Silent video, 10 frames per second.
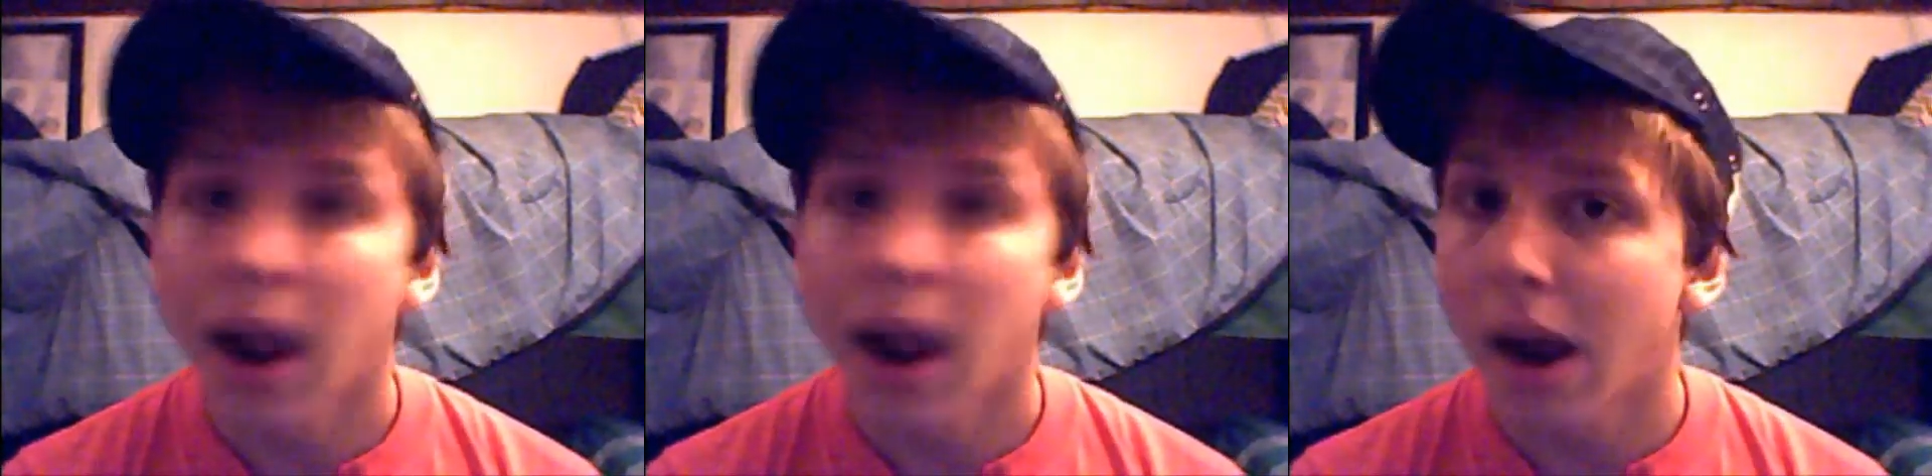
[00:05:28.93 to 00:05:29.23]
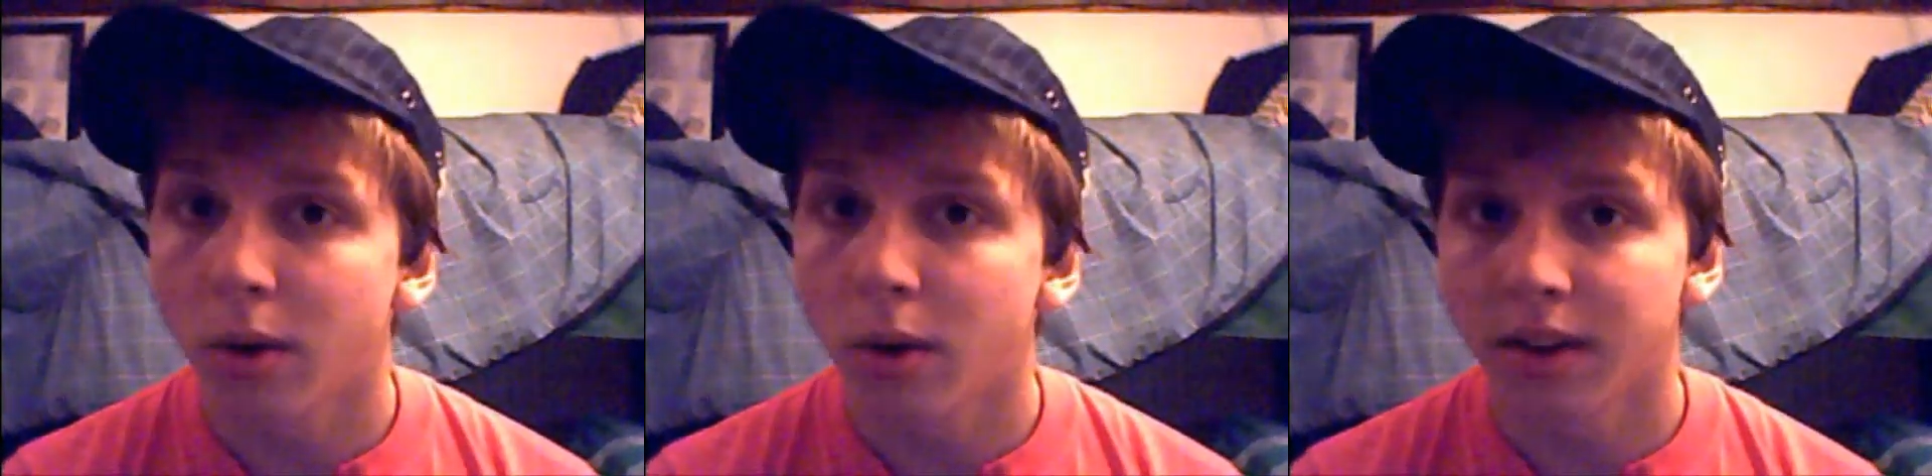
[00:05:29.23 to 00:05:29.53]

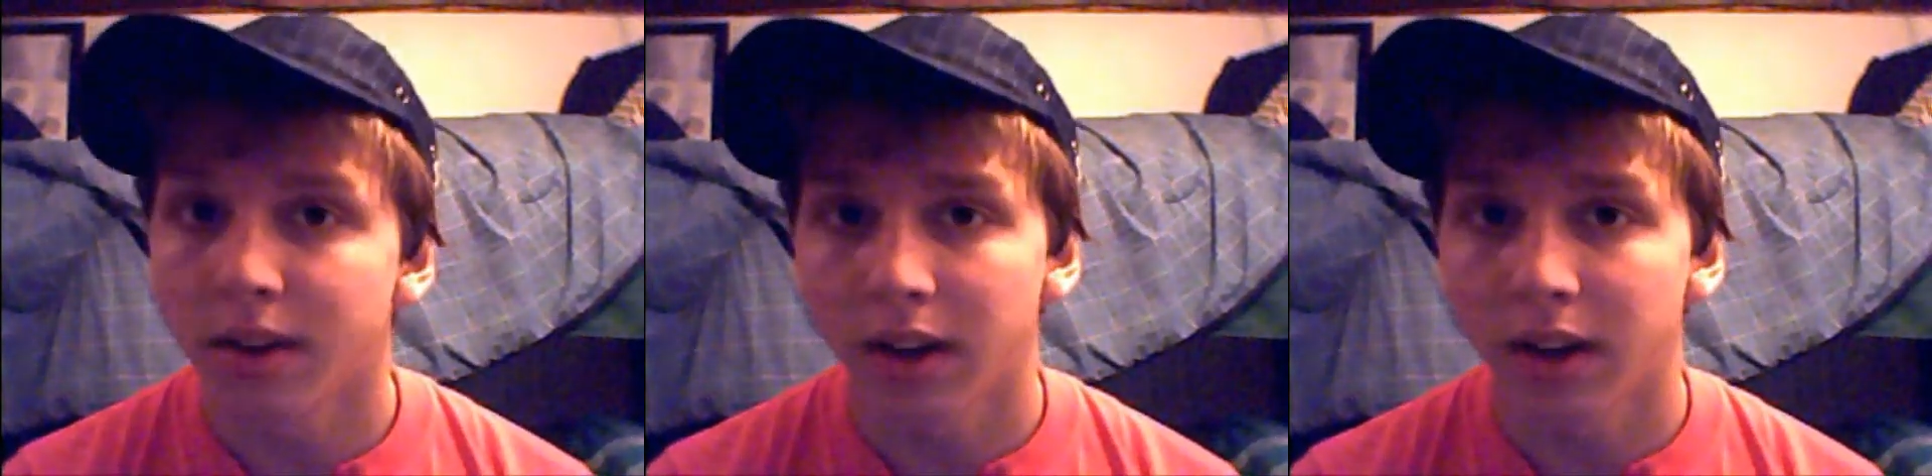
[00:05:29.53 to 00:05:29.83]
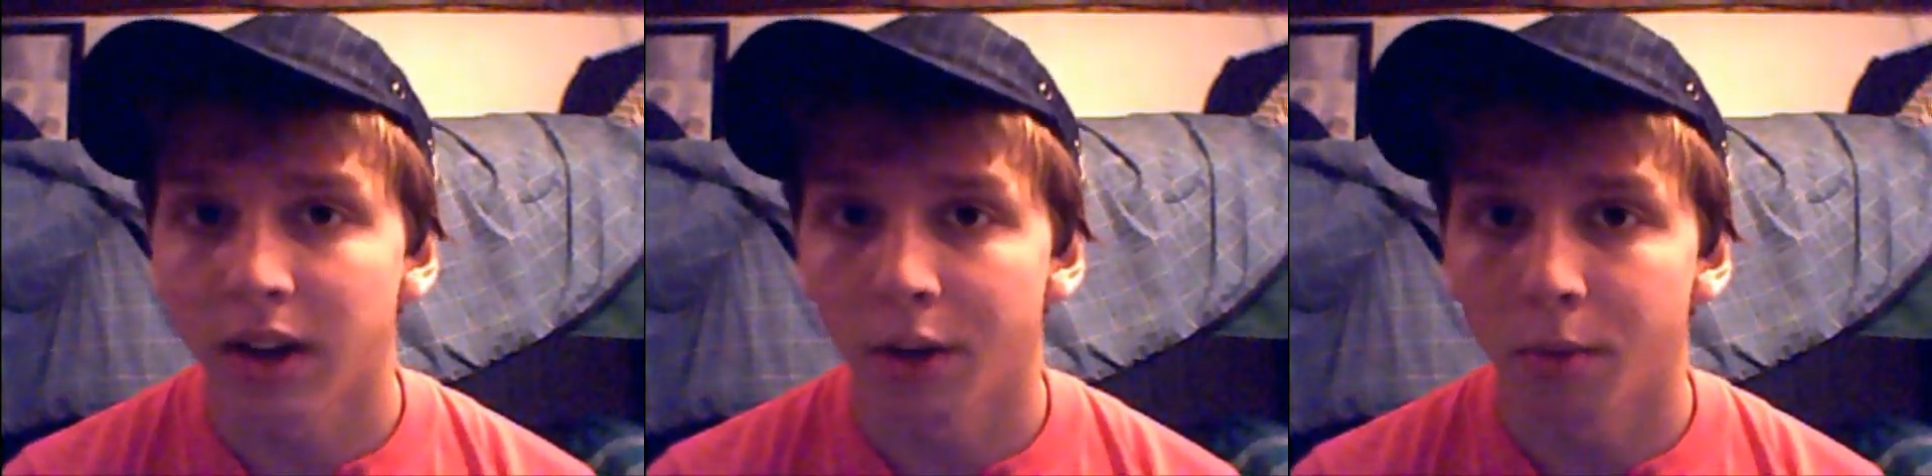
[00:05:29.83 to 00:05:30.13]
How is it
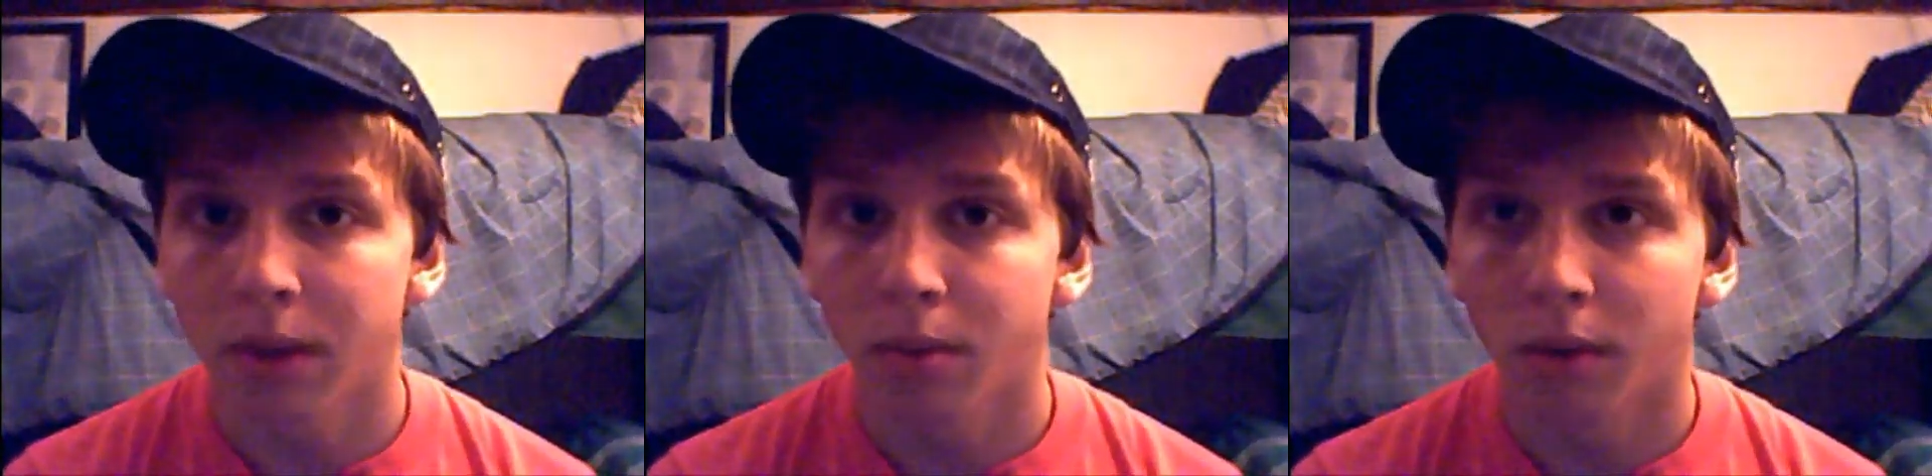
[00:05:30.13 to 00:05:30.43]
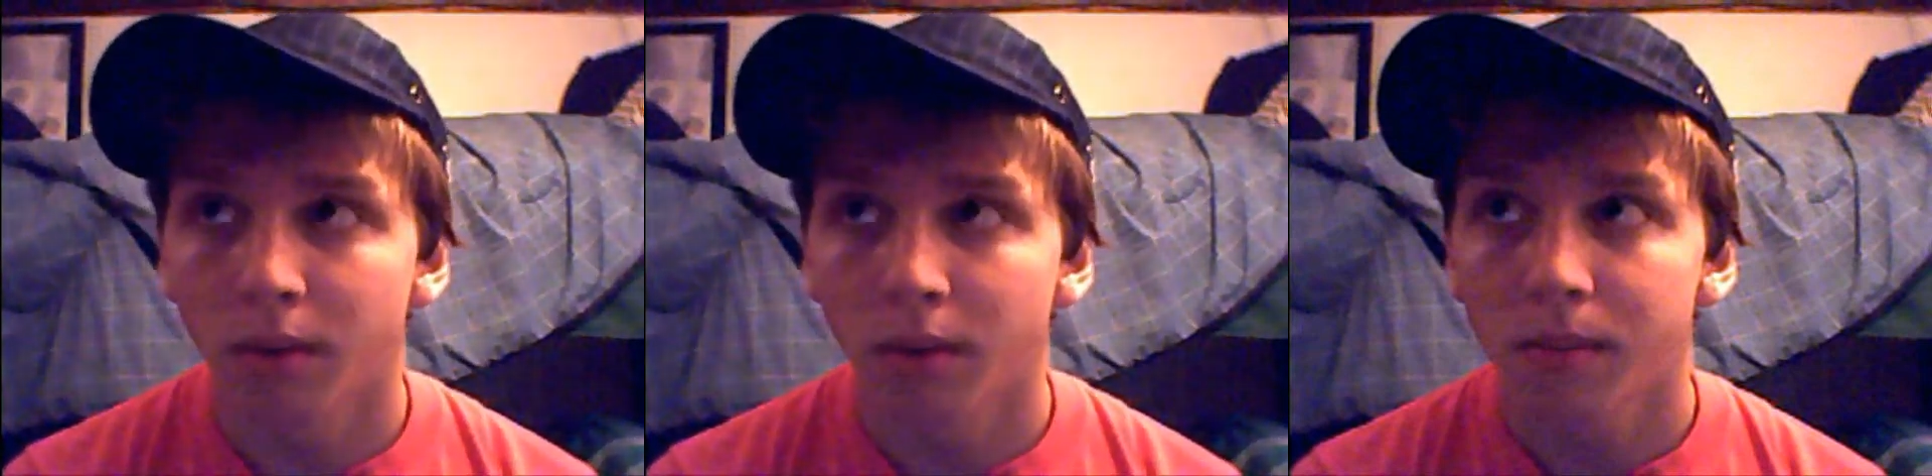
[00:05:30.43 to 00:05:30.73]
affecting other
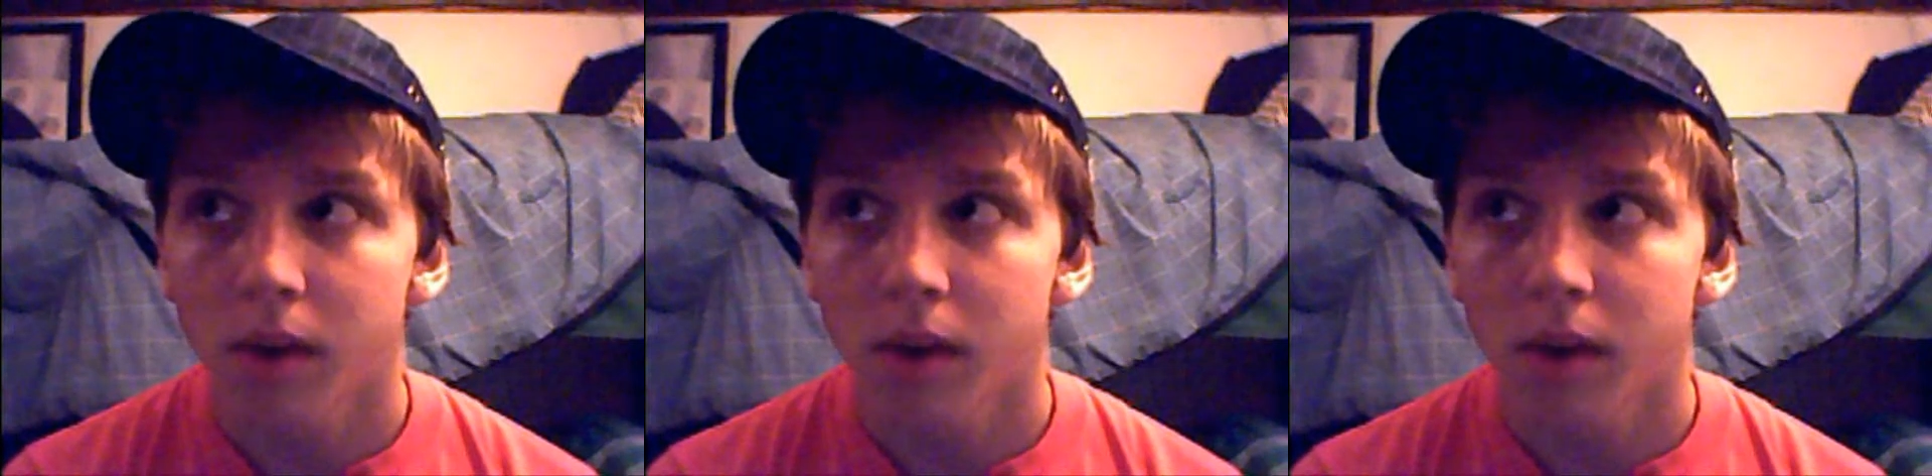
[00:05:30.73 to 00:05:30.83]
people?